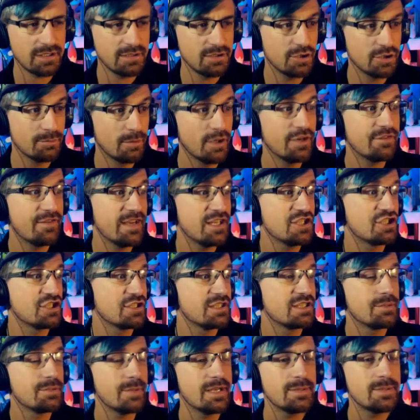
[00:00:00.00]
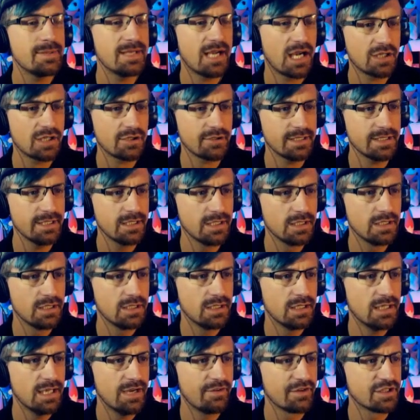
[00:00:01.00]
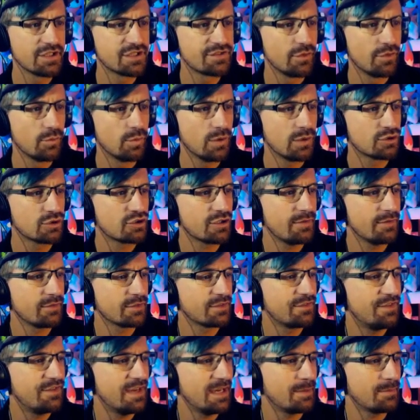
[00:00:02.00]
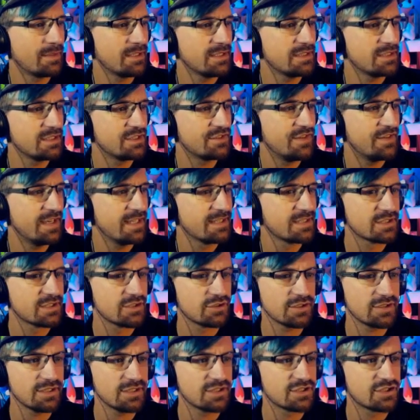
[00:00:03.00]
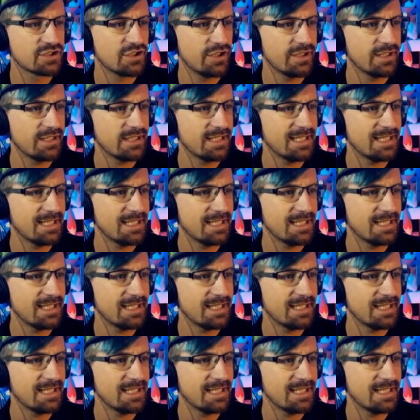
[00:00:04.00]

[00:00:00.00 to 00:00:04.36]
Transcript: Your motivation is you're meant to be hungry. Evidence of a well-traveled family. These vases look exotic and